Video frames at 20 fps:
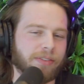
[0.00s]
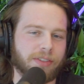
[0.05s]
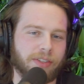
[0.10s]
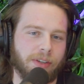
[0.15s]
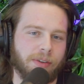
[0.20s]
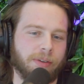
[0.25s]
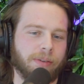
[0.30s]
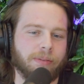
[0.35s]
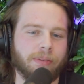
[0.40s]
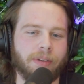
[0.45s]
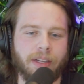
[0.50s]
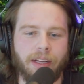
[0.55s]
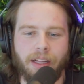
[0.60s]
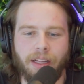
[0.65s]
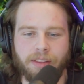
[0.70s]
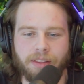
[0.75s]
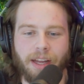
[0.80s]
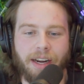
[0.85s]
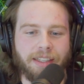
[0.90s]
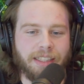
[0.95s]
So
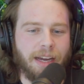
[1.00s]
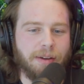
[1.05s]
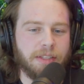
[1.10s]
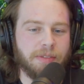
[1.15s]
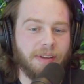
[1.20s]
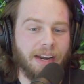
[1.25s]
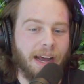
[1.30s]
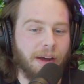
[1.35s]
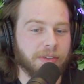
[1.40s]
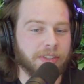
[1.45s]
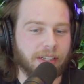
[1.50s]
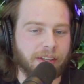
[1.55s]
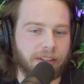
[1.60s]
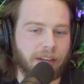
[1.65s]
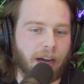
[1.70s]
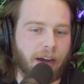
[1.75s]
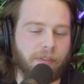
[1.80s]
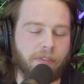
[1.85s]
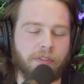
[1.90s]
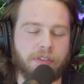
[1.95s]
a lot of time spent outside of the
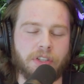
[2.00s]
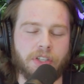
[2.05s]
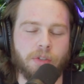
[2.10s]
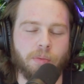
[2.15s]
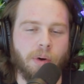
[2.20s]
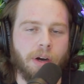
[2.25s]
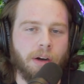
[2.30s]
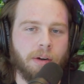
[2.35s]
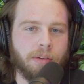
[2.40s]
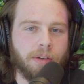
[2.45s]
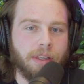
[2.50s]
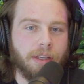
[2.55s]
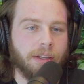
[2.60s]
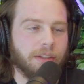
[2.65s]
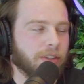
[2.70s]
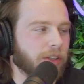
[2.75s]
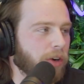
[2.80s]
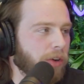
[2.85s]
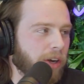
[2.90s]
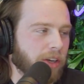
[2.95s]
office as well, getting
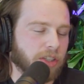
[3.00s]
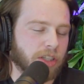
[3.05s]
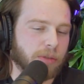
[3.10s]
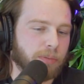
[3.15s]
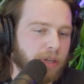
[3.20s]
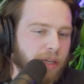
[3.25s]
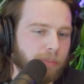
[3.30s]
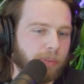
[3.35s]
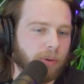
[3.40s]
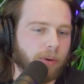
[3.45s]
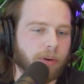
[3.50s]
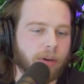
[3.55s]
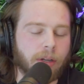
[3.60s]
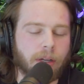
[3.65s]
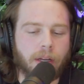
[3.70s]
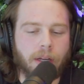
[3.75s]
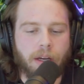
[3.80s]
to know you guys as people